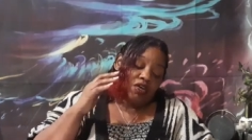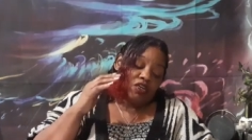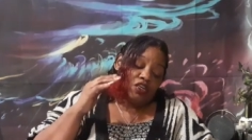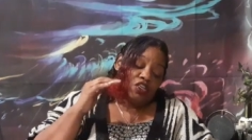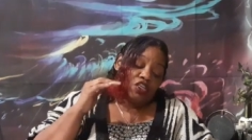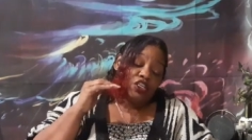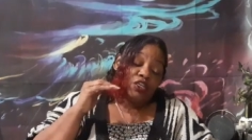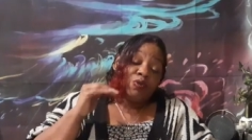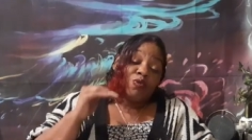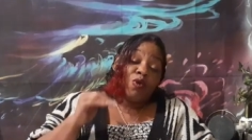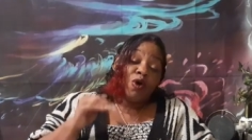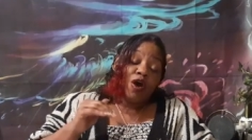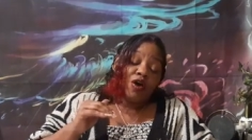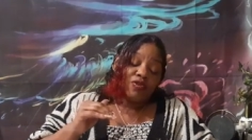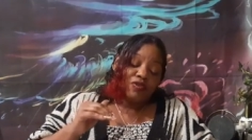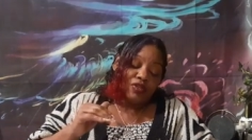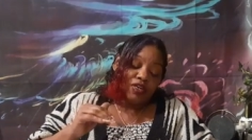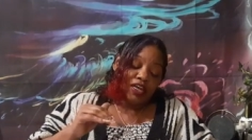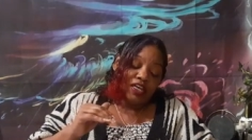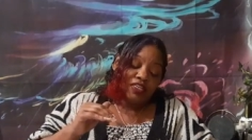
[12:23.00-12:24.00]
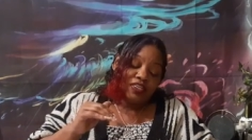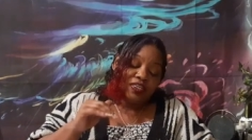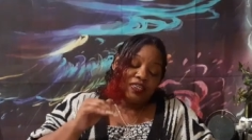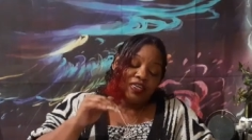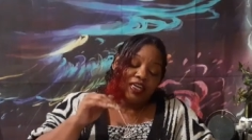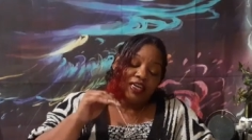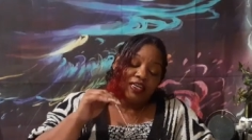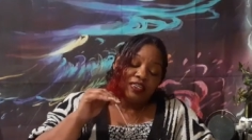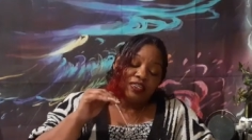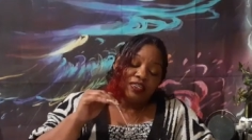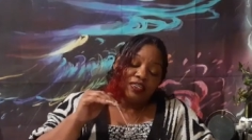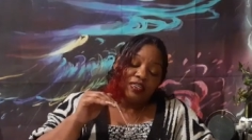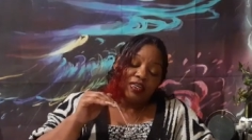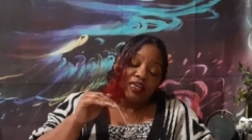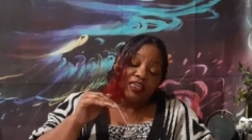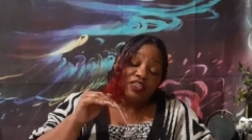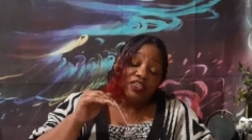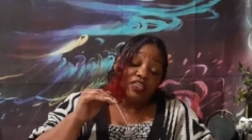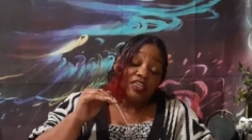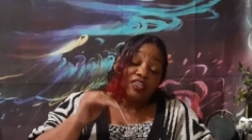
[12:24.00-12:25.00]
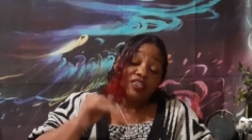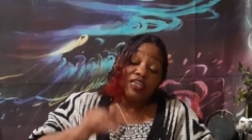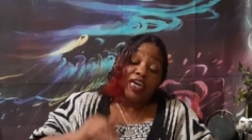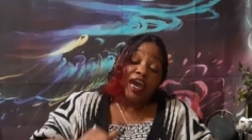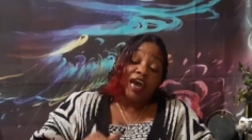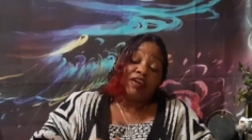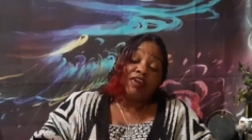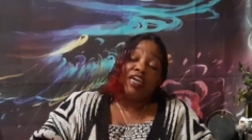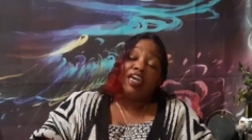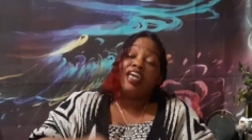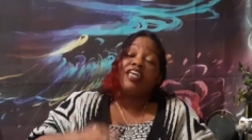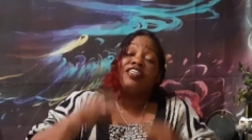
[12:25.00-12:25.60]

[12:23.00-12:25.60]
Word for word: she want it's it's she's down here